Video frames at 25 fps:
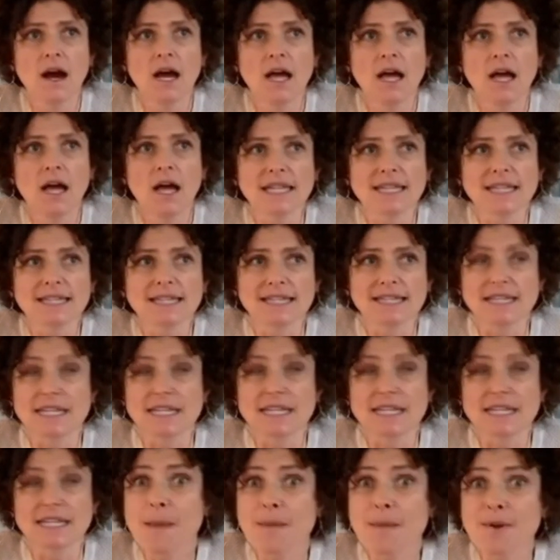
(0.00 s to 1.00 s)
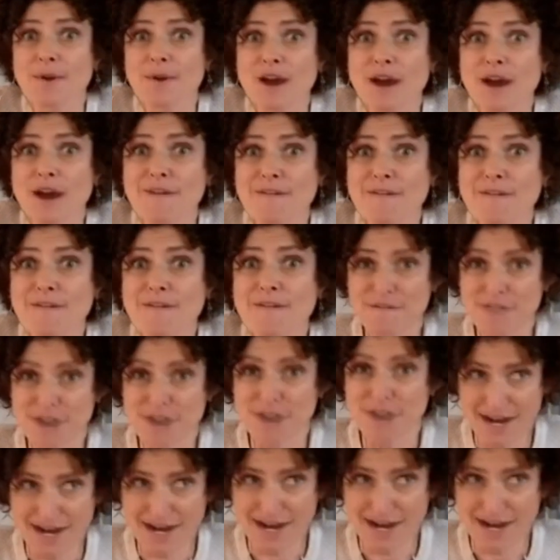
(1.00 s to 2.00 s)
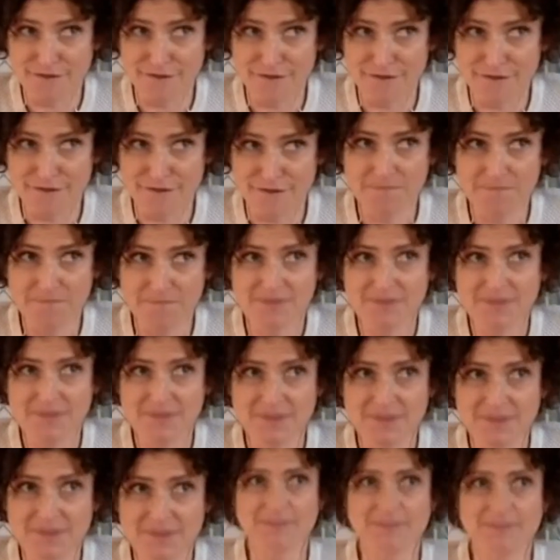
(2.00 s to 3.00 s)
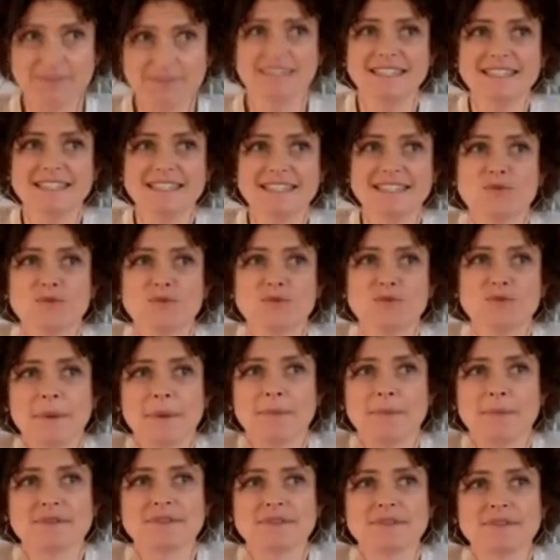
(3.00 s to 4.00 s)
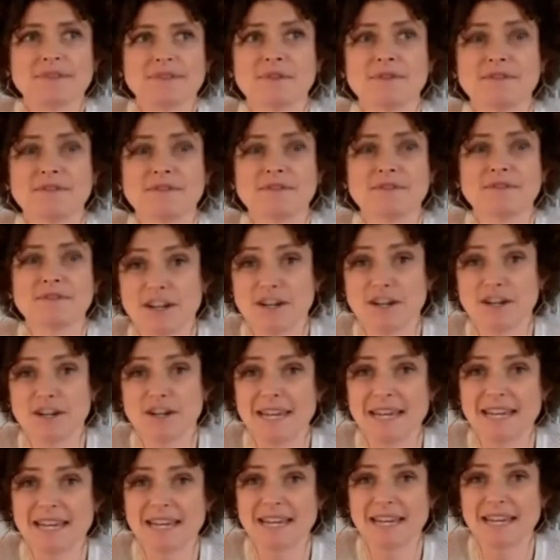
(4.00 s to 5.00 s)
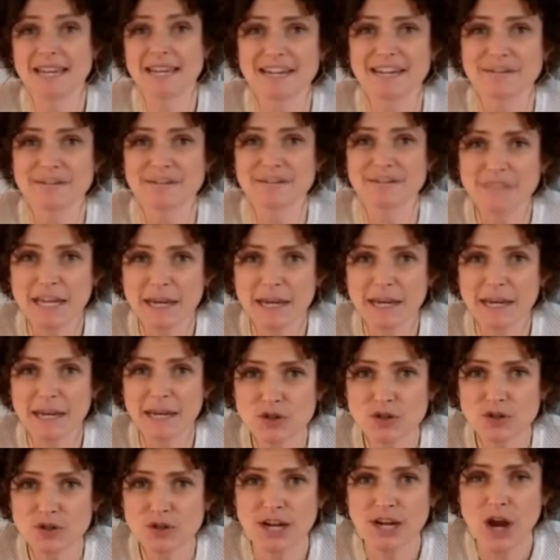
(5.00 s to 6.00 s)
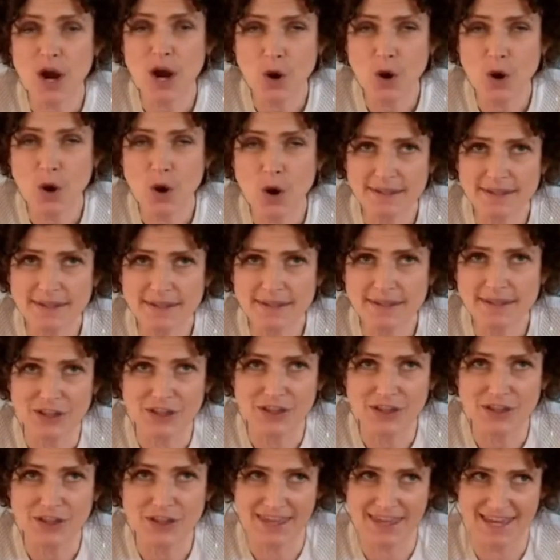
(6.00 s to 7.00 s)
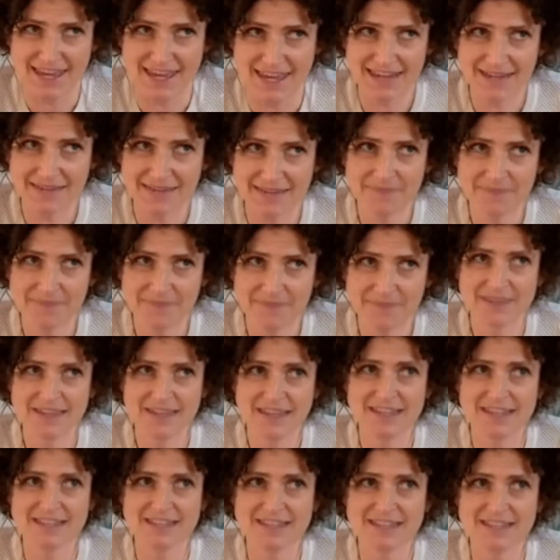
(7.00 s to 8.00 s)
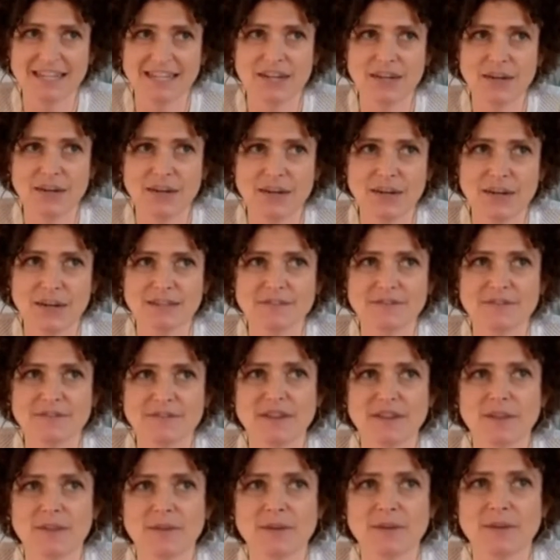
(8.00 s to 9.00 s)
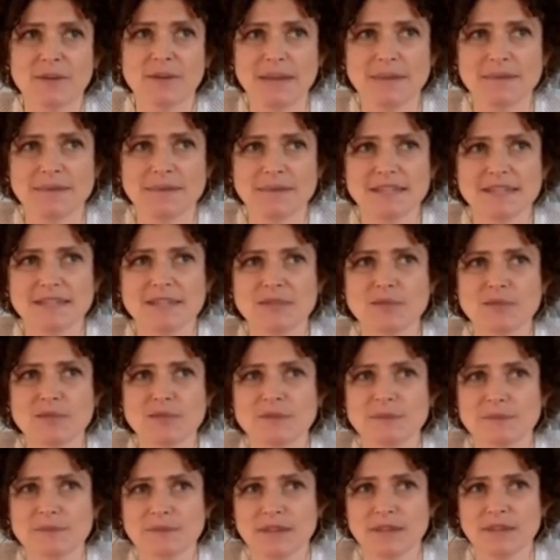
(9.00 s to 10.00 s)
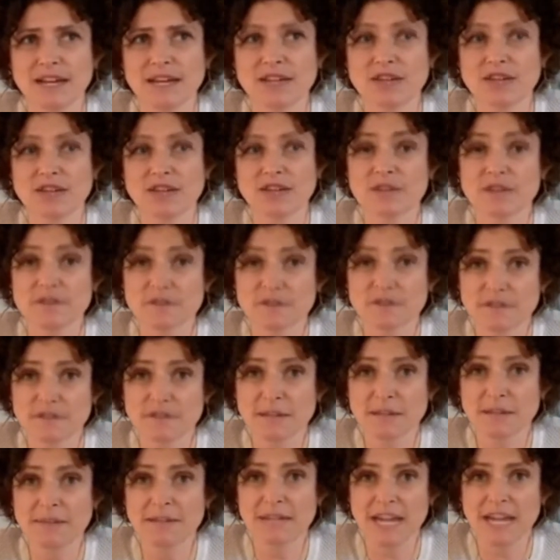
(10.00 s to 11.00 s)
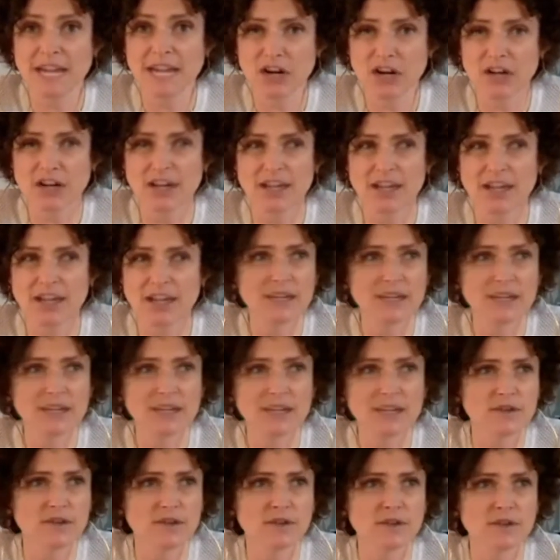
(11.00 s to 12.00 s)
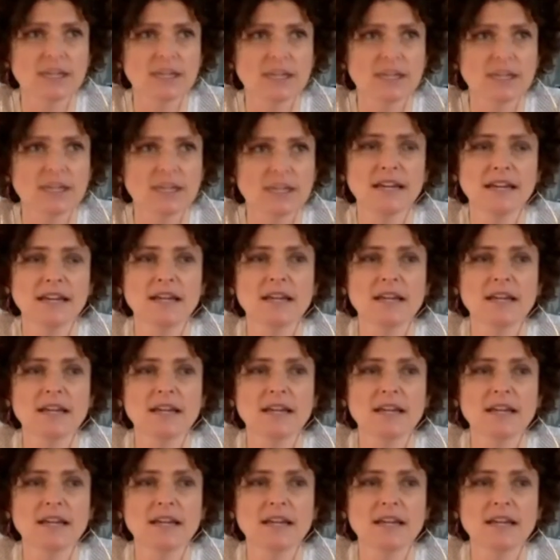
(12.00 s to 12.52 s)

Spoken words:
Let's see, number 5. The capsaicin in red peppers has been found to be anti-inflammatory, always a good thing. A study on mice found that when capsaicin was applied to an inflamed area, I think it was on their leg,